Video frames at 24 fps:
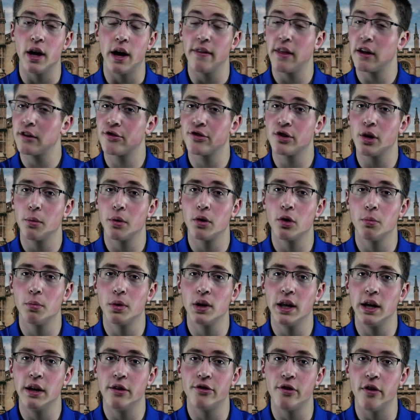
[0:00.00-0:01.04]
and that's someone who
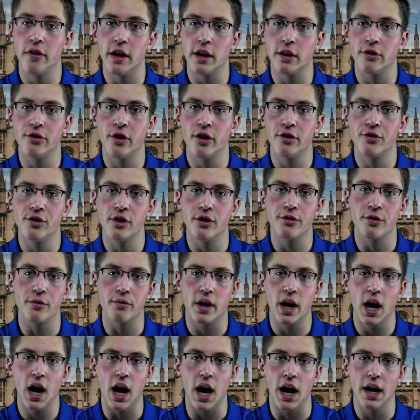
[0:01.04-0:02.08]
believes in the existence of
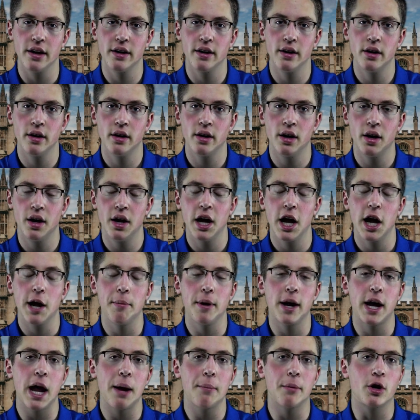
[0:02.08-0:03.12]
God. He
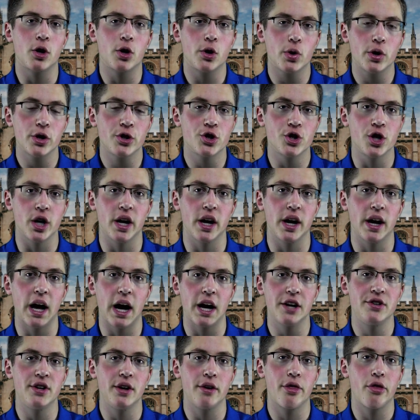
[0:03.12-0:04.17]
became a Christian in
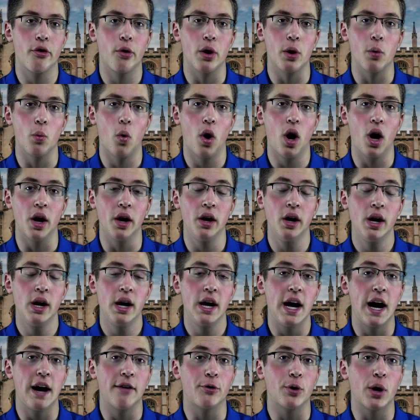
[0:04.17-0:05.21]
1931
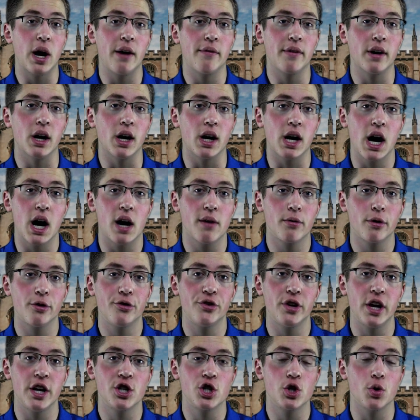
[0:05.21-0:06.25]
after having a
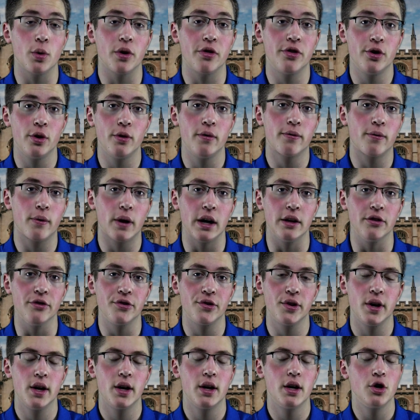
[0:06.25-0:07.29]
conversation with two
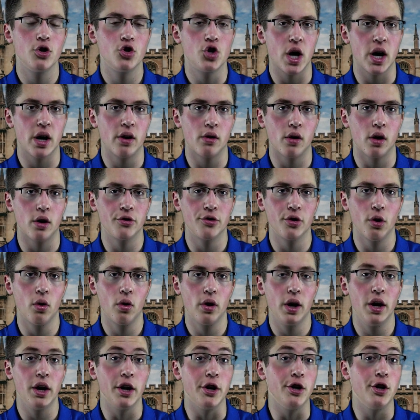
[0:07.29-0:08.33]
friends, J.R.R.
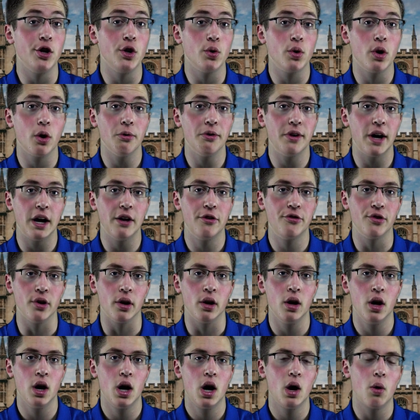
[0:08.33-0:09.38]
Tolkien and Hugo Dyson,
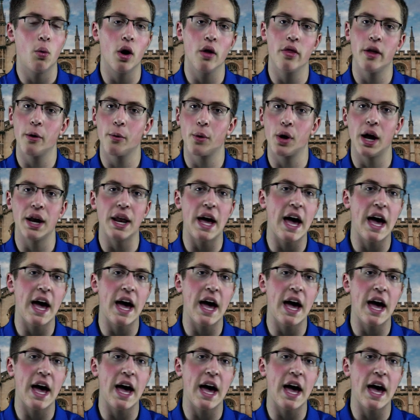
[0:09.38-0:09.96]
while they were on